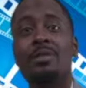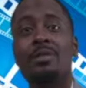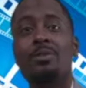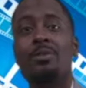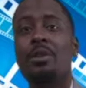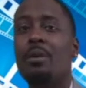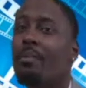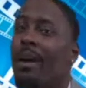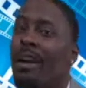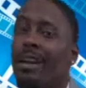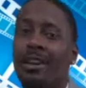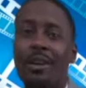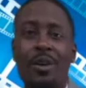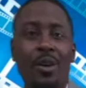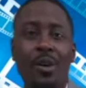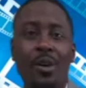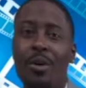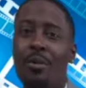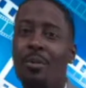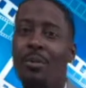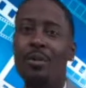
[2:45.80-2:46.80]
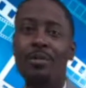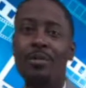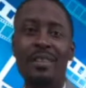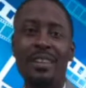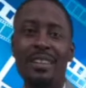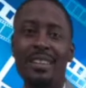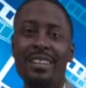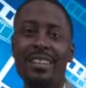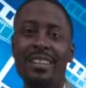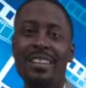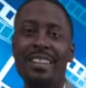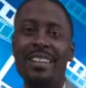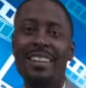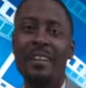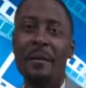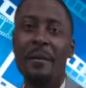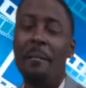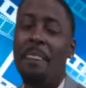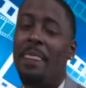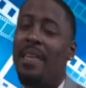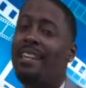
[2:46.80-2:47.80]
you can make your own movie.
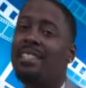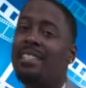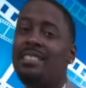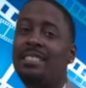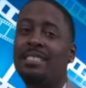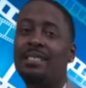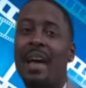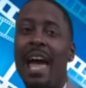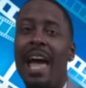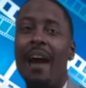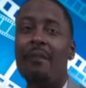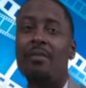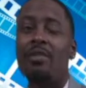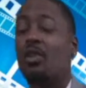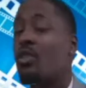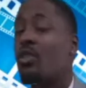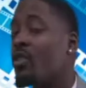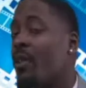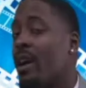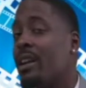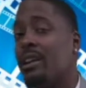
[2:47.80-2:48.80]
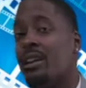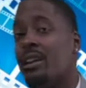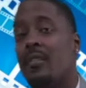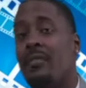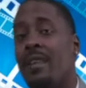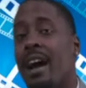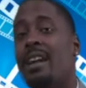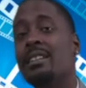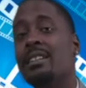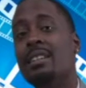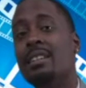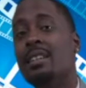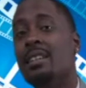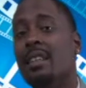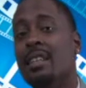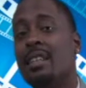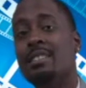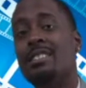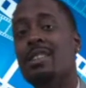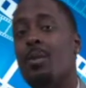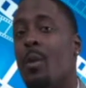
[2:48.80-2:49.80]
And it's just having a great enough idea
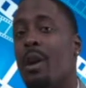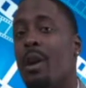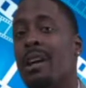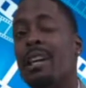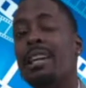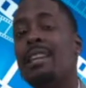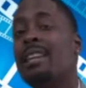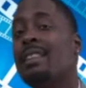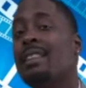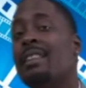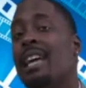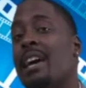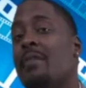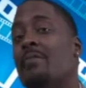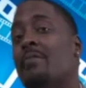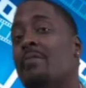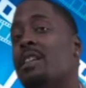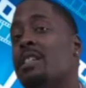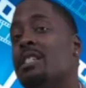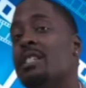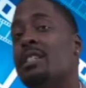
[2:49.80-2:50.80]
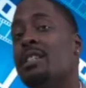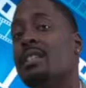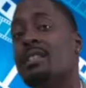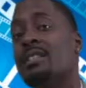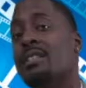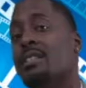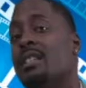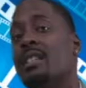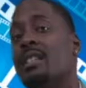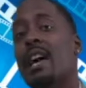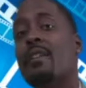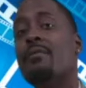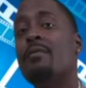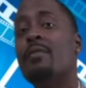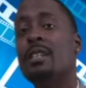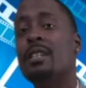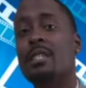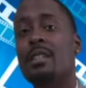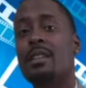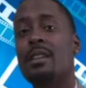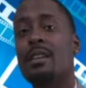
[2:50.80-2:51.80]
that someone can get that vision and see that
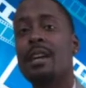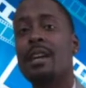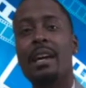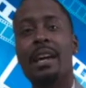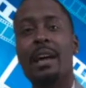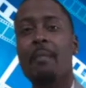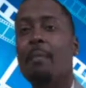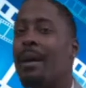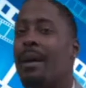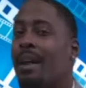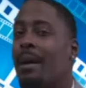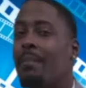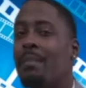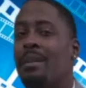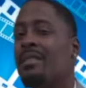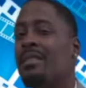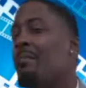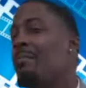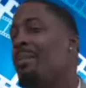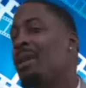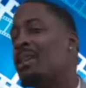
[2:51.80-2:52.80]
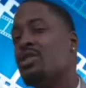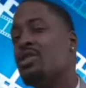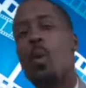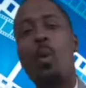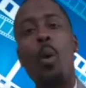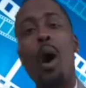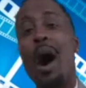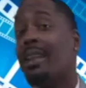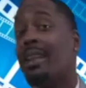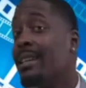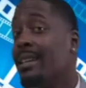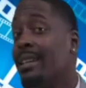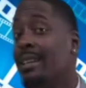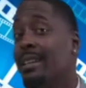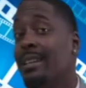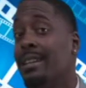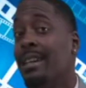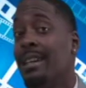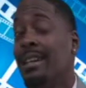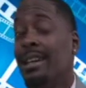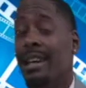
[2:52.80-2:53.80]
vision. It might not be the best
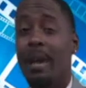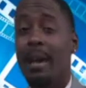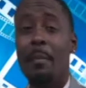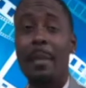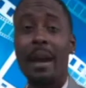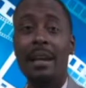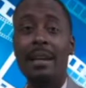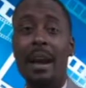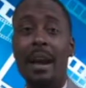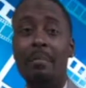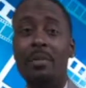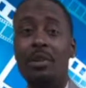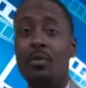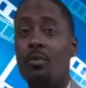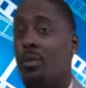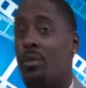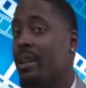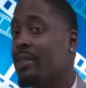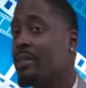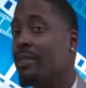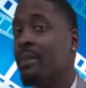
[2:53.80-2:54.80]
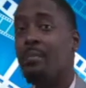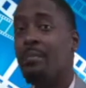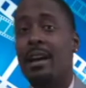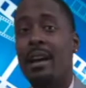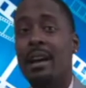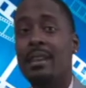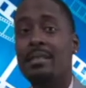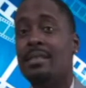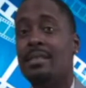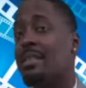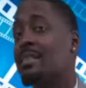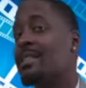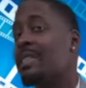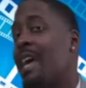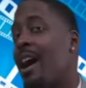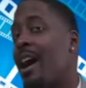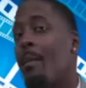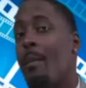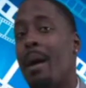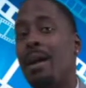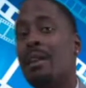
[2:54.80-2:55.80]
quality, it may not be written the best, the
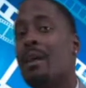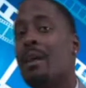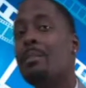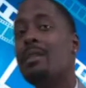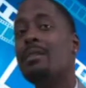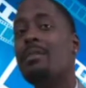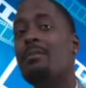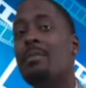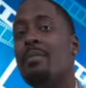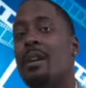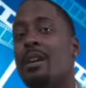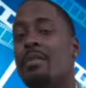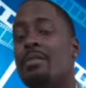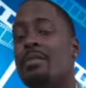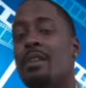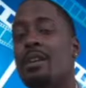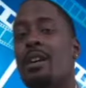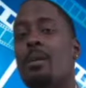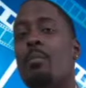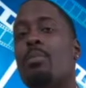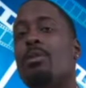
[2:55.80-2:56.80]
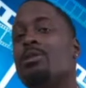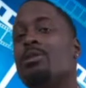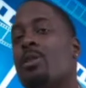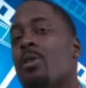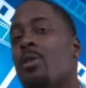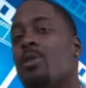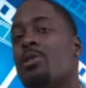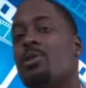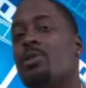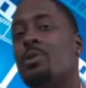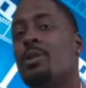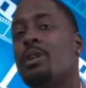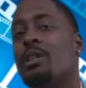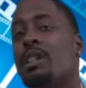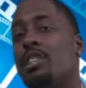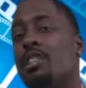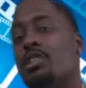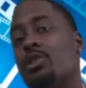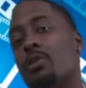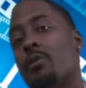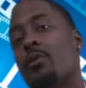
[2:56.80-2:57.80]
sound might not be the best, but as long as you can
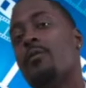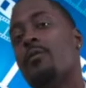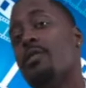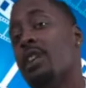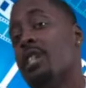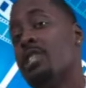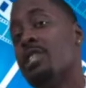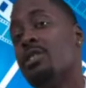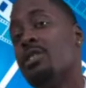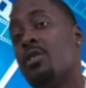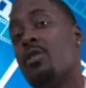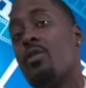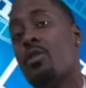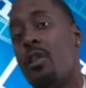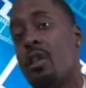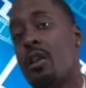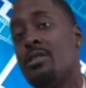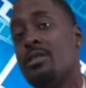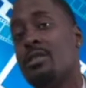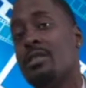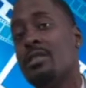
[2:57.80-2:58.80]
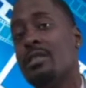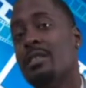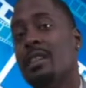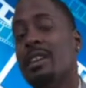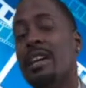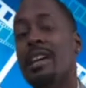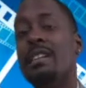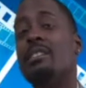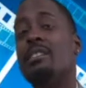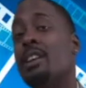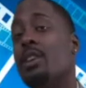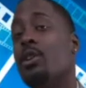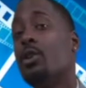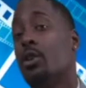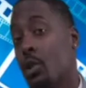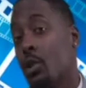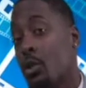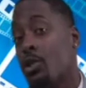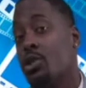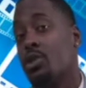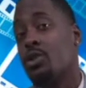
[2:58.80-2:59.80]
get your vision across and tell
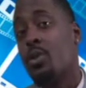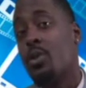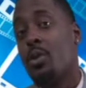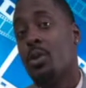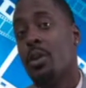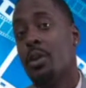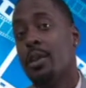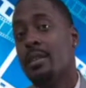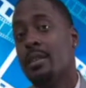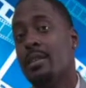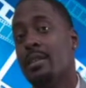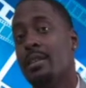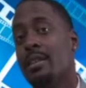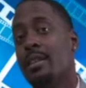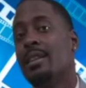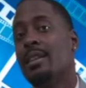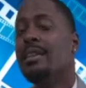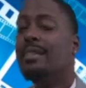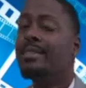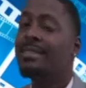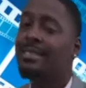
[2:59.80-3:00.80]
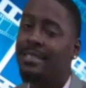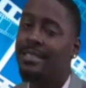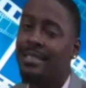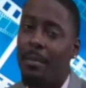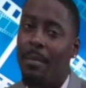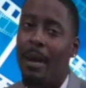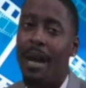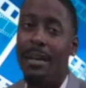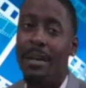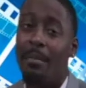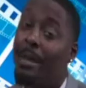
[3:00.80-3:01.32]
your story, somebody